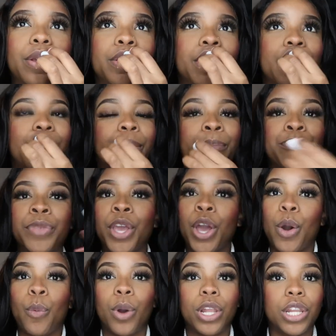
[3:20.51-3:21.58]
you know,
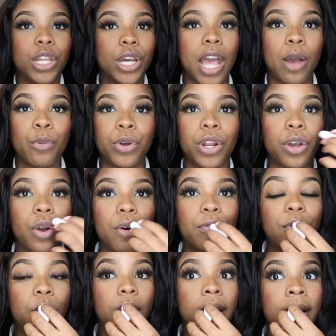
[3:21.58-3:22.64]
what look I want to go
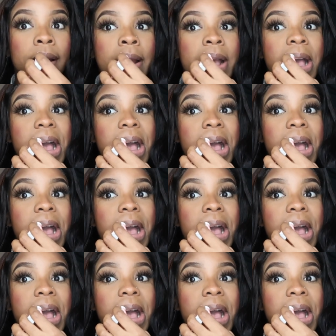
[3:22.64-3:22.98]
for,